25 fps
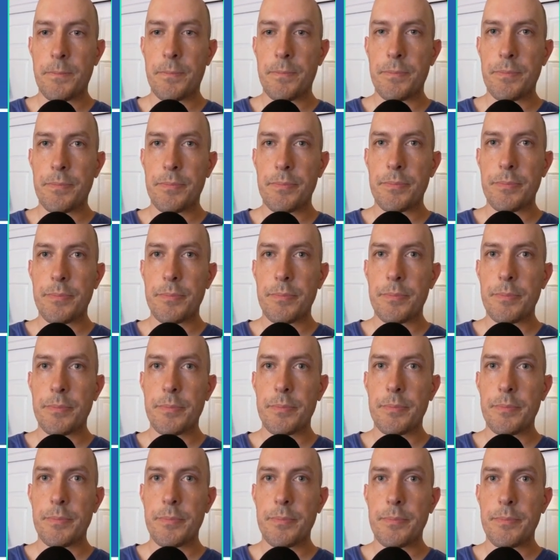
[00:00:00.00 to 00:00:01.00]

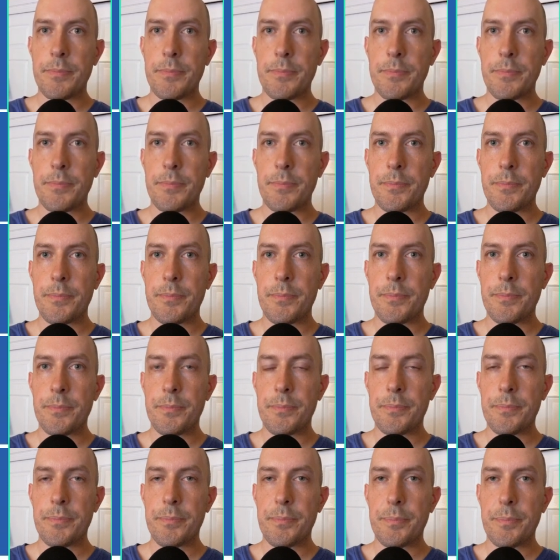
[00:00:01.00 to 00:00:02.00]

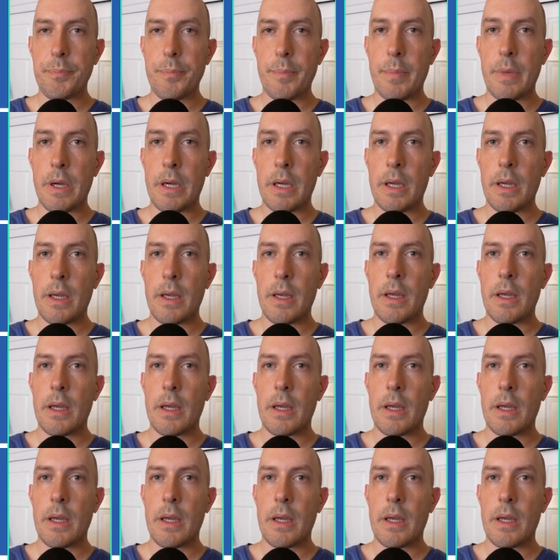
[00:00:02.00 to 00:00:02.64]
Nothing is said.